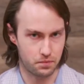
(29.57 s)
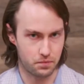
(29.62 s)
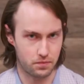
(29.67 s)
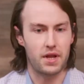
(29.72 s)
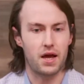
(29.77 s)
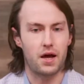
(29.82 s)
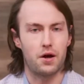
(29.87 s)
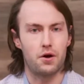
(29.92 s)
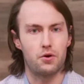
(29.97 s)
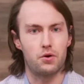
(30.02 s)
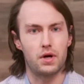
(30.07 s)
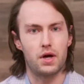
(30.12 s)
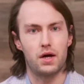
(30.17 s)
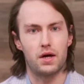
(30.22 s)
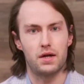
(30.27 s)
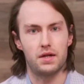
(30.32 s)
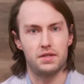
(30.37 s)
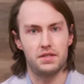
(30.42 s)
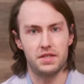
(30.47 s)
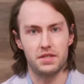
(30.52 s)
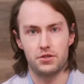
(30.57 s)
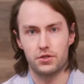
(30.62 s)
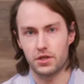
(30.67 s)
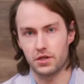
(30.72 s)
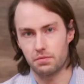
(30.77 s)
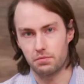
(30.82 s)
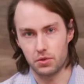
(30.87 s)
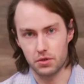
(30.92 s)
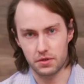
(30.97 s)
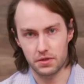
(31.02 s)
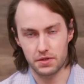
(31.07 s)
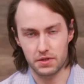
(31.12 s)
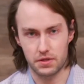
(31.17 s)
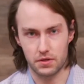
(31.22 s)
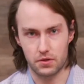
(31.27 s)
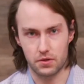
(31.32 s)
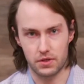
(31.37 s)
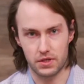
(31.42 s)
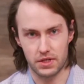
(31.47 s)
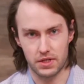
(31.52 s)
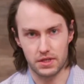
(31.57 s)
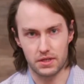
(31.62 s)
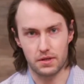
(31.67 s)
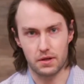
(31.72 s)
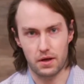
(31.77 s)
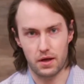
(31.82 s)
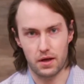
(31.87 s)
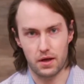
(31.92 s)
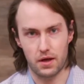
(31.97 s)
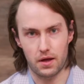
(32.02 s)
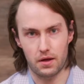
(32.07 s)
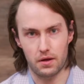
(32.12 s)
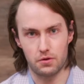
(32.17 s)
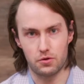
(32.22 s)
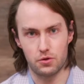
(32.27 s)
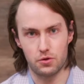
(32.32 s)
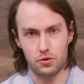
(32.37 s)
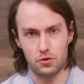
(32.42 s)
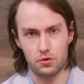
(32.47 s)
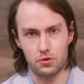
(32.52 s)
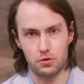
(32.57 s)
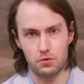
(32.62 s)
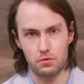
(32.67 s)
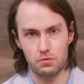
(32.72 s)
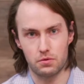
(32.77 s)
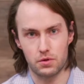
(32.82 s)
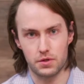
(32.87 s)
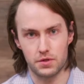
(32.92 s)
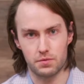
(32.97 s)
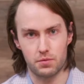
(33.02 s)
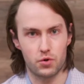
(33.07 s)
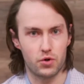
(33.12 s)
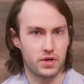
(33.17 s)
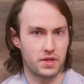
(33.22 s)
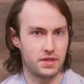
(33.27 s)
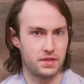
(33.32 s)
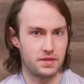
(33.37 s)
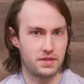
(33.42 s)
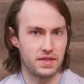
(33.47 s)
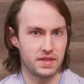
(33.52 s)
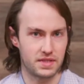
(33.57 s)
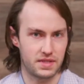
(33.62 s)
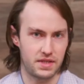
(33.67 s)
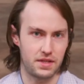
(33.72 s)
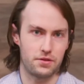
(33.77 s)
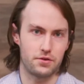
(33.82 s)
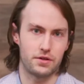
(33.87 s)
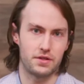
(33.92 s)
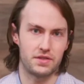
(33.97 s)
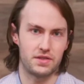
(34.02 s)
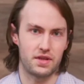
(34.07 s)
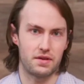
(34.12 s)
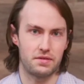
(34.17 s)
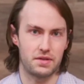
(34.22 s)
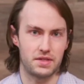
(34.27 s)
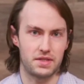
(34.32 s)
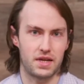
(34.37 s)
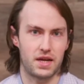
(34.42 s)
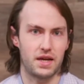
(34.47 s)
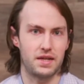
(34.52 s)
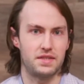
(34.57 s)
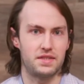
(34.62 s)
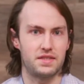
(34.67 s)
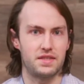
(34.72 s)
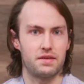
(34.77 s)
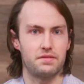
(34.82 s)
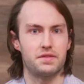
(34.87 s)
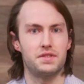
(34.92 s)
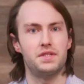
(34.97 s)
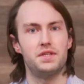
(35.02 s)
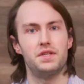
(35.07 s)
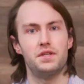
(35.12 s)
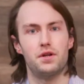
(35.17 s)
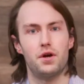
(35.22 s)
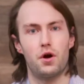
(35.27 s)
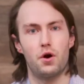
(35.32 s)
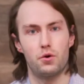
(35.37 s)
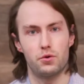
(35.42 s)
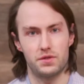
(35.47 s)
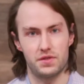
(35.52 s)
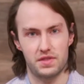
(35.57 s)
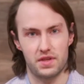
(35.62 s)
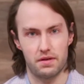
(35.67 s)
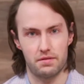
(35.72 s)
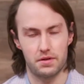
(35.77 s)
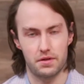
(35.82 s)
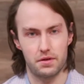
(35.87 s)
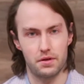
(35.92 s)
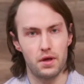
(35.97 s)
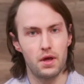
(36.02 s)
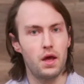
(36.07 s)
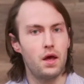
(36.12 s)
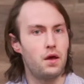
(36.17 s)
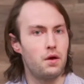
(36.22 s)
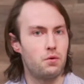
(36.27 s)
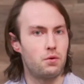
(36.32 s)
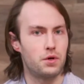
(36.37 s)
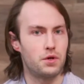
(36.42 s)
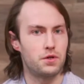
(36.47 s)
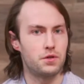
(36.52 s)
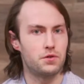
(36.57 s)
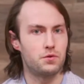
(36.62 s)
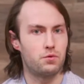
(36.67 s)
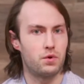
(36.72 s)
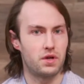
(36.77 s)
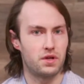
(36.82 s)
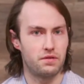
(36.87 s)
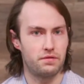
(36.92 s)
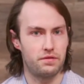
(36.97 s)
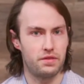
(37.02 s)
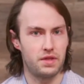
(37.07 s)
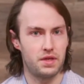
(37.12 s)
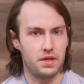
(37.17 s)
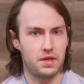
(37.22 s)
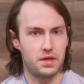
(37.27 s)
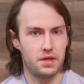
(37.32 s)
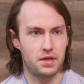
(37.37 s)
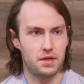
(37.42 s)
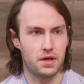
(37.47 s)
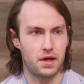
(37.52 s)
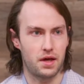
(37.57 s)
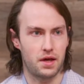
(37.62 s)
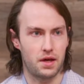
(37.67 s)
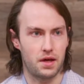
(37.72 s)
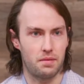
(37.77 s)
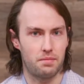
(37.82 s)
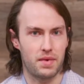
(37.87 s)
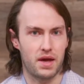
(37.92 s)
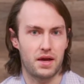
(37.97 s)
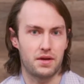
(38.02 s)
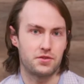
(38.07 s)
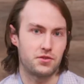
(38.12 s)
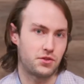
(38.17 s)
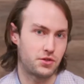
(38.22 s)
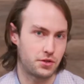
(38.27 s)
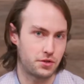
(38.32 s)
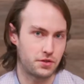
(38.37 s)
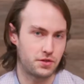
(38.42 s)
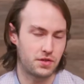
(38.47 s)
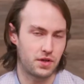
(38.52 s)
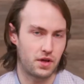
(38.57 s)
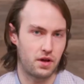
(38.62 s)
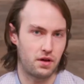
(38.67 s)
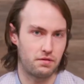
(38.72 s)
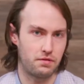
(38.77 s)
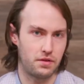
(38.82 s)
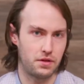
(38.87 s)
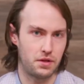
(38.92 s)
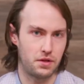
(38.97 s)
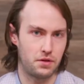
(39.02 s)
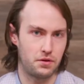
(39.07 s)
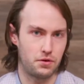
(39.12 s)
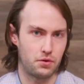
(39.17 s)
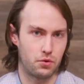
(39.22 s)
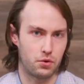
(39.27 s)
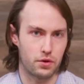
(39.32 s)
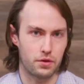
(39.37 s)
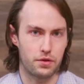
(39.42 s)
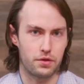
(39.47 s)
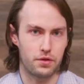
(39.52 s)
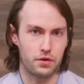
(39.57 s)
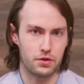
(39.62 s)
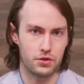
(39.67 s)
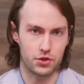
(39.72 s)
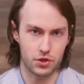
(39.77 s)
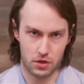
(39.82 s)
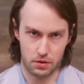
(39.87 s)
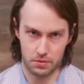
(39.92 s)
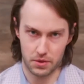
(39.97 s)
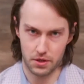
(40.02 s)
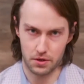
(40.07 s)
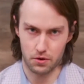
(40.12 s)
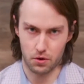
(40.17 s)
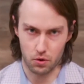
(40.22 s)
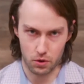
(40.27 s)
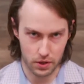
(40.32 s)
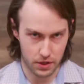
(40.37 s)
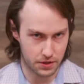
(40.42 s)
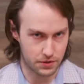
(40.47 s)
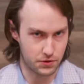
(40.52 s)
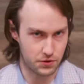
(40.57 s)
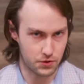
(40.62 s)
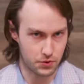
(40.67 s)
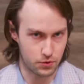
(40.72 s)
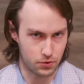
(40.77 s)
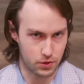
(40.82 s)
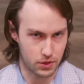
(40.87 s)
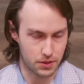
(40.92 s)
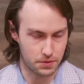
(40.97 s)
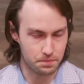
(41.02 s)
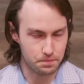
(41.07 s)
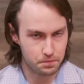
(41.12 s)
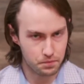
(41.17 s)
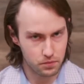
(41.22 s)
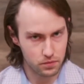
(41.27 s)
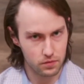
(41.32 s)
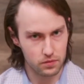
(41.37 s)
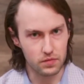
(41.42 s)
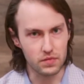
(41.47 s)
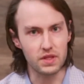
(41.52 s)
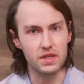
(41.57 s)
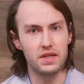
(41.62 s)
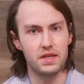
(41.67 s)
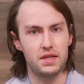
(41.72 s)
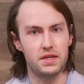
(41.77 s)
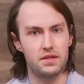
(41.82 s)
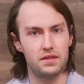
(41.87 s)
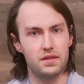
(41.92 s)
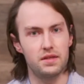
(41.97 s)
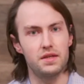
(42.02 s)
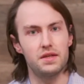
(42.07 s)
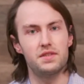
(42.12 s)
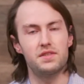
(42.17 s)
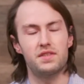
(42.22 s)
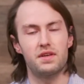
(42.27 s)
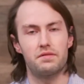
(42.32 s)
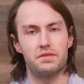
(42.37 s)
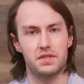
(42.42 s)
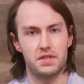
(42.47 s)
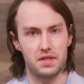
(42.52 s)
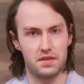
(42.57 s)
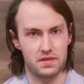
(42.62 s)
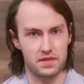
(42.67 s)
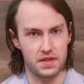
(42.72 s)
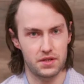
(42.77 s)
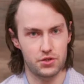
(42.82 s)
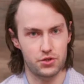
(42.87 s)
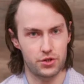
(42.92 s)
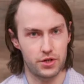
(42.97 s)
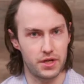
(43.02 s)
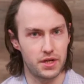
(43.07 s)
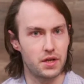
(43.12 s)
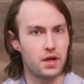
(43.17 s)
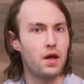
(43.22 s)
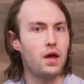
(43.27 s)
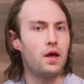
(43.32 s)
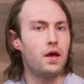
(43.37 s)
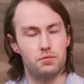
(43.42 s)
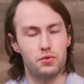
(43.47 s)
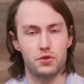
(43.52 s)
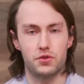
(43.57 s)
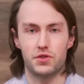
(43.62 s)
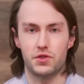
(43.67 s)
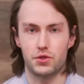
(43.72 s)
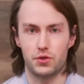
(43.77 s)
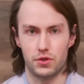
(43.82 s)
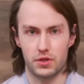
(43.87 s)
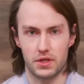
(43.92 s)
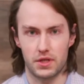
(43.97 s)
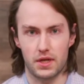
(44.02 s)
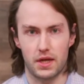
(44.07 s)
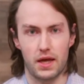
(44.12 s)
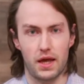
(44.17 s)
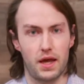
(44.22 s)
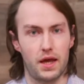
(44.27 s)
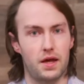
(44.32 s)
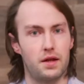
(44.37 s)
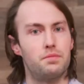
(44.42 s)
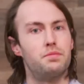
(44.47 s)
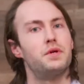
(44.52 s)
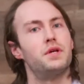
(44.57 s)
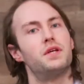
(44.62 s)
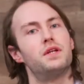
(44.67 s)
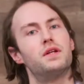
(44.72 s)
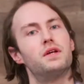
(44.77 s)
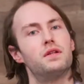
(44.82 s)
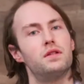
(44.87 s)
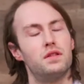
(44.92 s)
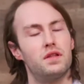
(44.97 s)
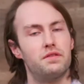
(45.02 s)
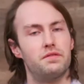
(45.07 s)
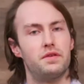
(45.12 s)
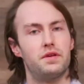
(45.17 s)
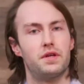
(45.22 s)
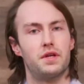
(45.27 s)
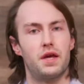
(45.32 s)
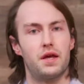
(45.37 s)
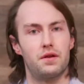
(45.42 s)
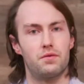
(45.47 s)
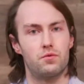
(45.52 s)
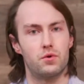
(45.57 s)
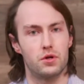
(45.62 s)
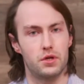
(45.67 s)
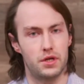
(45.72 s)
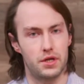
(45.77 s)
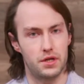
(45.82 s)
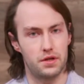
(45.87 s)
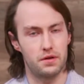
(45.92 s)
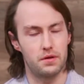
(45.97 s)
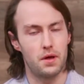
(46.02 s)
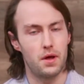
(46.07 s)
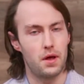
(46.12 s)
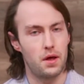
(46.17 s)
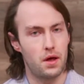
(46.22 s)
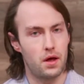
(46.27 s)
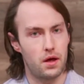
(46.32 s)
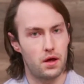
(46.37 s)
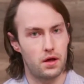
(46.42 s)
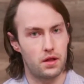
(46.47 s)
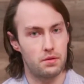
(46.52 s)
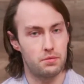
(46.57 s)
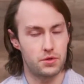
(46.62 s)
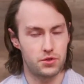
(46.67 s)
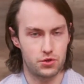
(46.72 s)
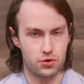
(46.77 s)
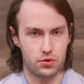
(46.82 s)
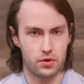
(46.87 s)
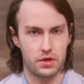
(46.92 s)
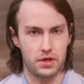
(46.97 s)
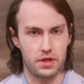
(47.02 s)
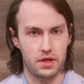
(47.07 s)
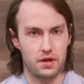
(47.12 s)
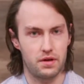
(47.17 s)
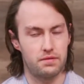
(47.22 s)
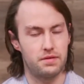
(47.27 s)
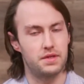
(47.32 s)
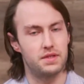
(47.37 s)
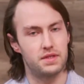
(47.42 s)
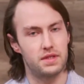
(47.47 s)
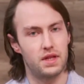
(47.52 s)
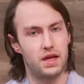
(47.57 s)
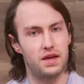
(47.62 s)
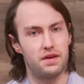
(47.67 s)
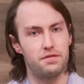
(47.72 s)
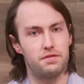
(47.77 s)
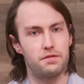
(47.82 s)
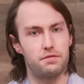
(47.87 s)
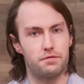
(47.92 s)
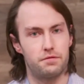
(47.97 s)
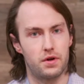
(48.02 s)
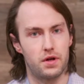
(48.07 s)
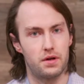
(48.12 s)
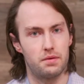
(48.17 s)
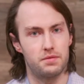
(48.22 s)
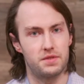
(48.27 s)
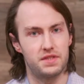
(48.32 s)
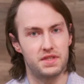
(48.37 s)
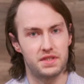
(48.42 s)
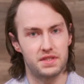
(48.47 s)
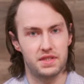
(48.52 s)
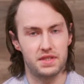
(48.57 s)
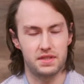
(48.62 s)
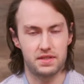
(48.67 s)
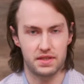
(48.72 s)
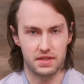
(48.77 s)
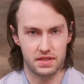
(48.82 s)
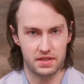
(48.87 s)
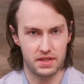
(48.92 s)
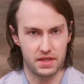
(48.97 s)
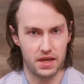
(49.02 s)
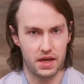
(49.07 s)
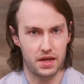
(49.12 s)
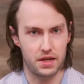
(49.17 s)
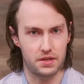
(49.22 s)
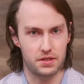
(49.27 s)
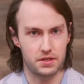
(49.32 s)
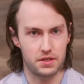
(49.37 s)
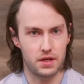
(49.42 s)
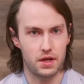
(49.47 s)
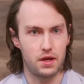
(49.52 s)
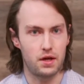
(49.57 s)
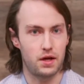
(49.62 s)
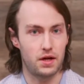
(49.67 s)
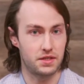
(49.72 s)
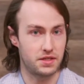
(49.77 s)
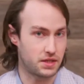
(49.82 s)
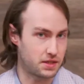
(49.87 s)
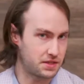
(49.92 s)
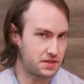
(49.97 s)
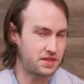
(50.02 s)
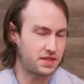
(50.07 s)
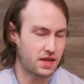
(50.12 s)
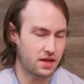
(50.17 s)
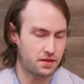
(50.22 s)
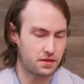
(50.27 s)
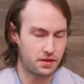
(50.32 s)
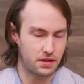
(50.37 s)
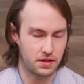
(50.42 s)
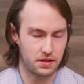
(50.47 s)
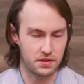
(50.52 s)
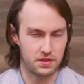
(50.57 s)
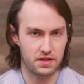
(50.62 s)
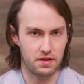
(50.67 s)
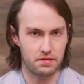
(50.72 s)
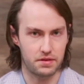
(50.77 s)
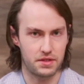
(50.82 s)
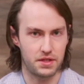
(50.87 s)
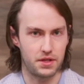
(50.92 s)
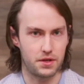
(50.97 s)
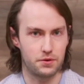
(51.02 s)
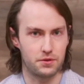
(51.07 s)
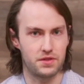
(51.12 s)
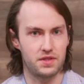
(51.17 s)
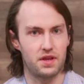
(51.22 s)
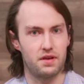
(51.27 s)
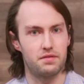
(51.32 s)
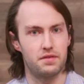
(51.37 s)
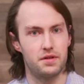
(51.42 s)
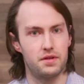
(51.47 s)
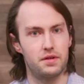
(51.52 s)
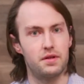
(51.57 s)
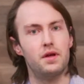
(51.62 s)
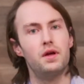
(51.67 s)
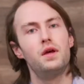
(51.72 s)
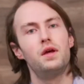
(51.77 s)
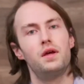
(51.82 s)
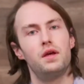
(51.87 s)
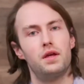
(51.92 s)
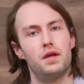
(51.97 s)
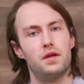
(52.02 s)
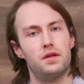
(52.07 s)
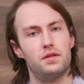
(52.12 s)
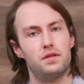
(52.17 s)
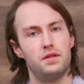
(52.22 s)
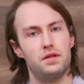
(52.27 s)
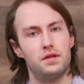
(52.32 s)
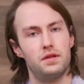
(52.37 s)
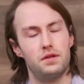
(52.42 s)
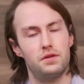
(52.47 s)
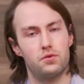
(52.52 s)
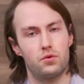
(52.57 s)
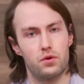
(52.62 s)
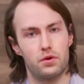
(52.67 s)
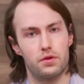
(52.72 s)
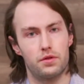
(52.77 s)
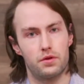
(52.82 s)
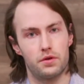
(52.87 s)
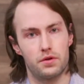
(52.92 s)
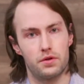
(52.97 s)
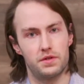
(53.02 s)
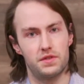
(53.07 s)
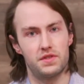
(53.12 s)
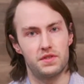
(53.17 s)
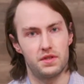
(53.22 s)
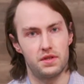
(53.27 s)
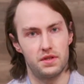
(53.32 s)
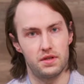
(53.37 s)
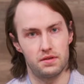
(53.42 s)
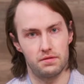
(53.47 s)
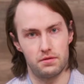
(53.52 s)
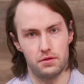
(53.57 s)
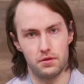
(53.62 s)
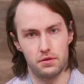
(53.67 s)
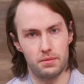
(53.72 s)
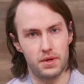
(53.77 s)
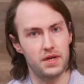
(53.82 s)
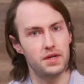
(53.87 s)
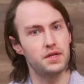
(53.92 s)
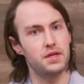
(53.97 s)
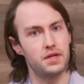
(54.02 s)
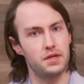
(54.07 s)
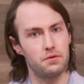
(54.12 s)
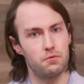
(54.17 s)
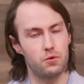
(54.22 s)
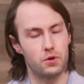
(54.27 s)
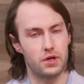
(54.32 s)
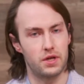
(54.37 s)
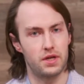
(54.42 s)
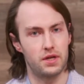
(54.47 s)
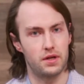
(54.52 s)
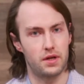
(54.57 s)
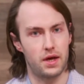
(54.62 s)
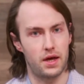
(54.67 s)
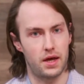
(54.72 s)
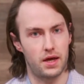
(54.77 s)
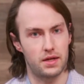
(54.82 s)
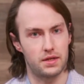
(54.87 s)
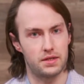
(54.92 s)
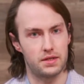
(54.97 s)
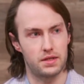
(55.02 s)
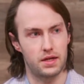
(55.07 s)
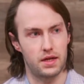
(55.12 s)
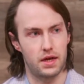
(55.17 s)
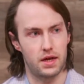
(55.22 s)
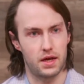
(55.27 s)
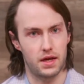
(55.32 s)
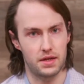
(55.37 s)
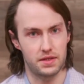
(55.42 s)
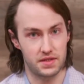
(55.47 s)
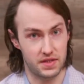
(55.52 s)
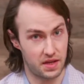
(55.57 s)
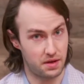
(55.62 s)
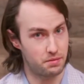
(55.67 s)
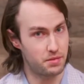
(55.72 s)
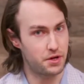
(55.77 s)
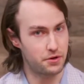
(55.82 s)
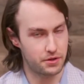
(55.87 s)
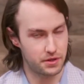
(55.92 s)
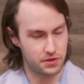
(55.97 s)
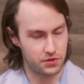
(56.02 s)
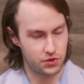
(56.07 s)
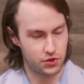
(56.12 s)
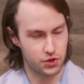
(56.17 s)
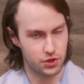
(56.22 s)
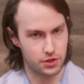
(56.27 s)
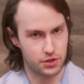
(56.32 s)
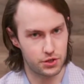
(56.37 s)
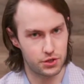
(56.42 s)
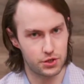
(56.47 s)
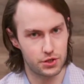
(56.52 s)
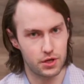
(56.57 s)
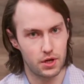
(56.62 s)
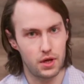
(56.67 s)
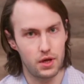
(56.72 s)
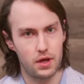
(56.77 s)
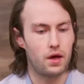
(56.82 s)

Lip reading: Now, Dietrich Buxtehude, who was born in 1637, died 1707, was one of the masters of the North German organ school in the 17th century. Buxtehude had been living and working the majority of his life from 1668 until his death in 1707 in the northern city of Lübeck, working at St. Mary's Church.